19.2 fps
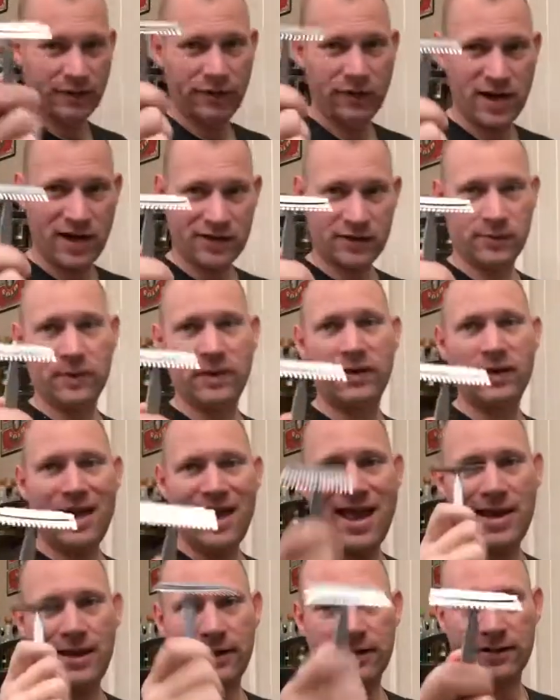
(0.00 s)
if you ask me
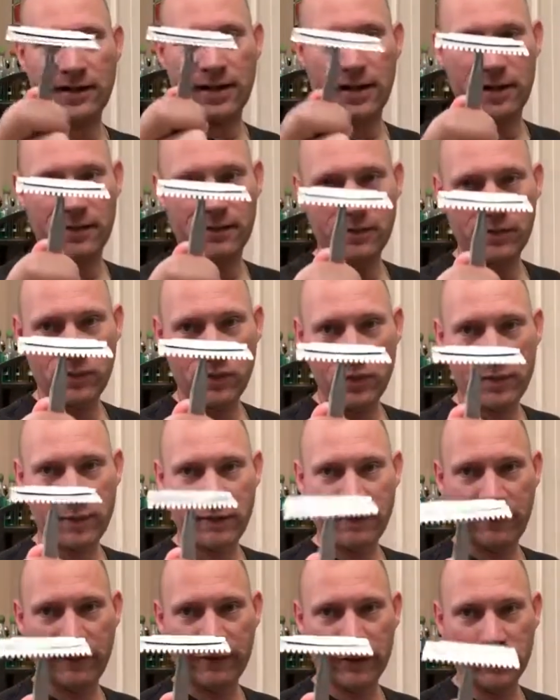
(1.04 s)
anytime what my
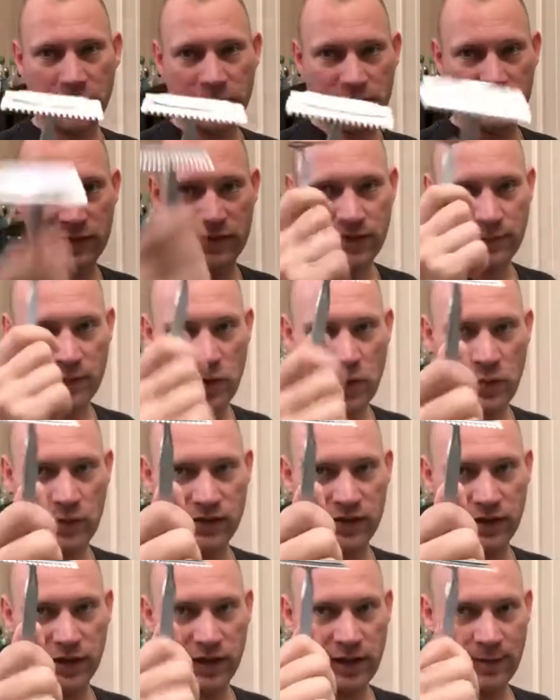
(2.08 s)
favorite razor is, I'm
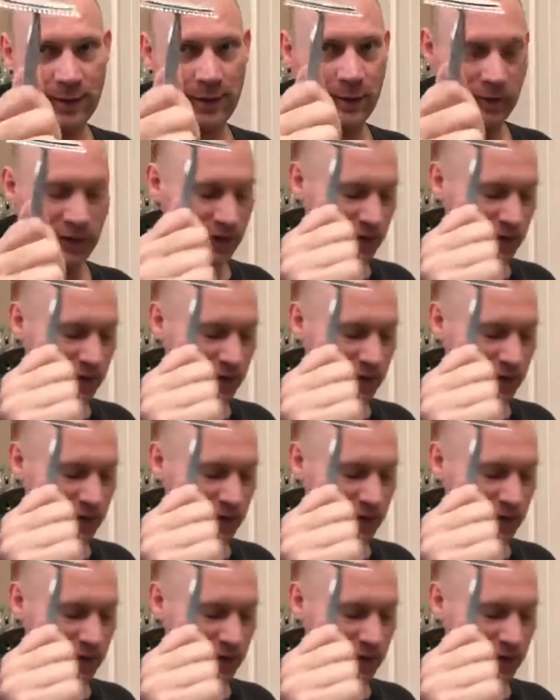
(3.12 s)
always going to come up with